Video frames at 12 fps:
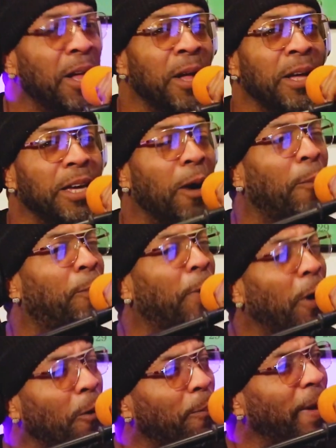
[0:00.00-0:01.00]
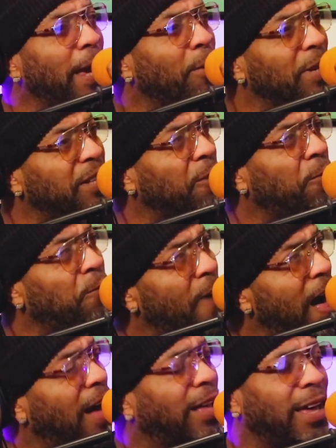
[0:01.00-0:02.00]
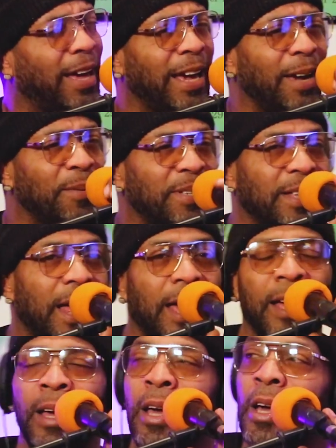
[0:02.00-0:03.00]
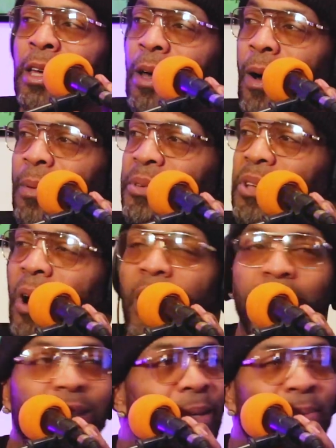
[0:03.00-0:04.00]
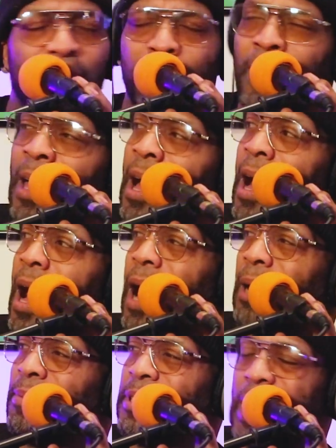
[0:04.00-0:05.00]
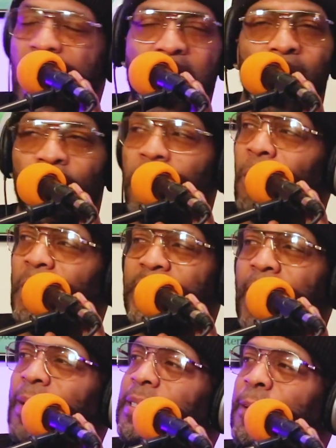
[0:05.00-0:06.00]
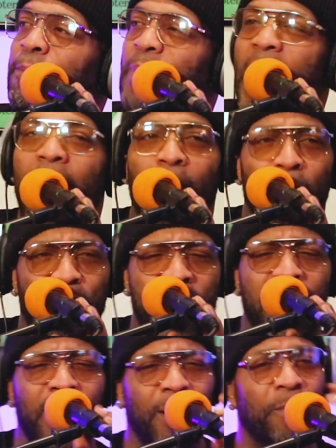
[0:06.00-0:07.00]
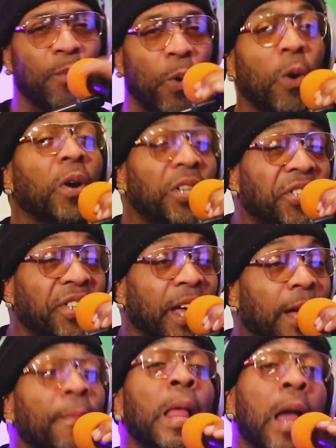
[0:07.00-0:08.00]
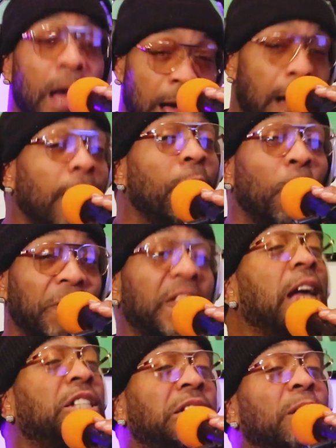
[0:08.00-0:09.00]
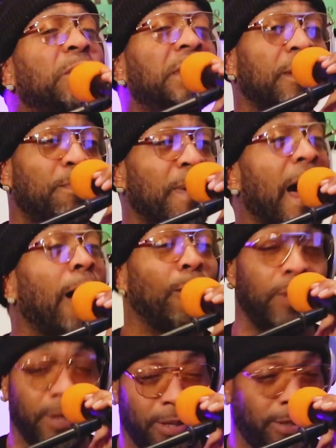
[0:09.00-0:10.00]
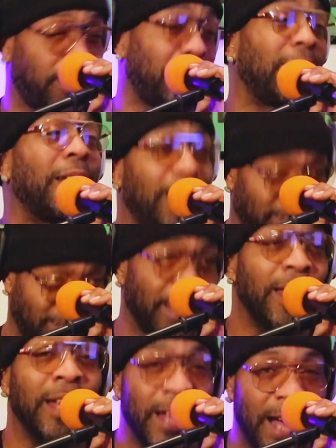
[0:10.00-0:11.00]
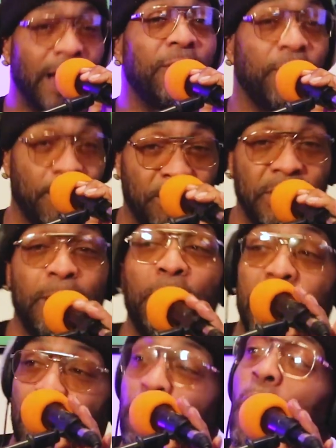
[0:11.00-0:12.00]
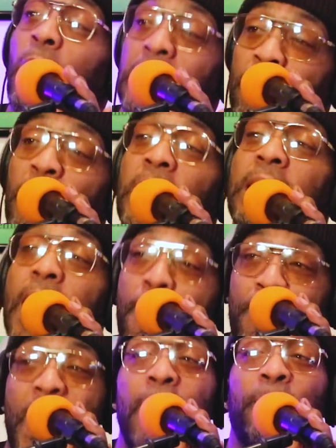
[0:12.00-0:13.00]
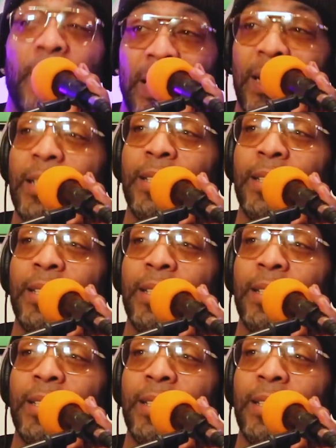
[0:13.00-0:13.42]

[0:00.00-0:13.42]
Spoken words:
yo, Poopy, what the fuck? He was like, yo, I'm sorry, Jim. I don't know what that was about. Warren said, I know what that shit was about. That's from Jim always putting that pepper in his